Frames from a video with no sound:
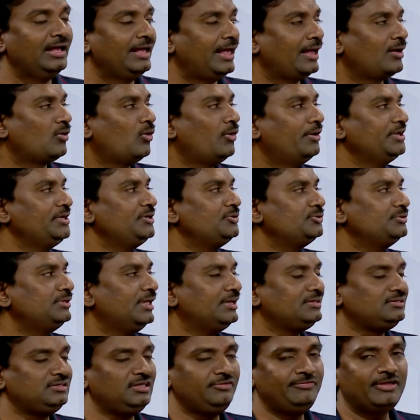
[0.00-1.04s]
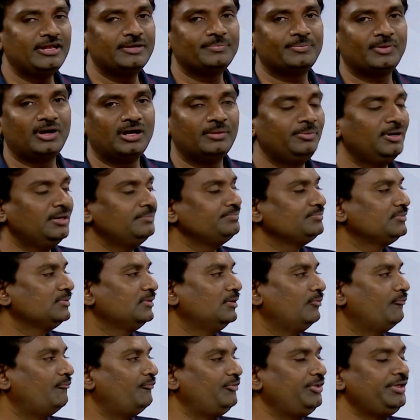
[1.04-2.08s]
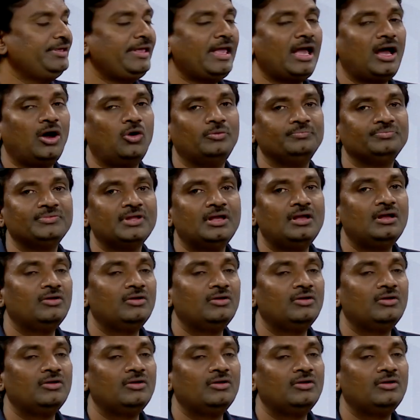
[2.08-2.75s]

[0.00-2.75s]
According to the given problem, we have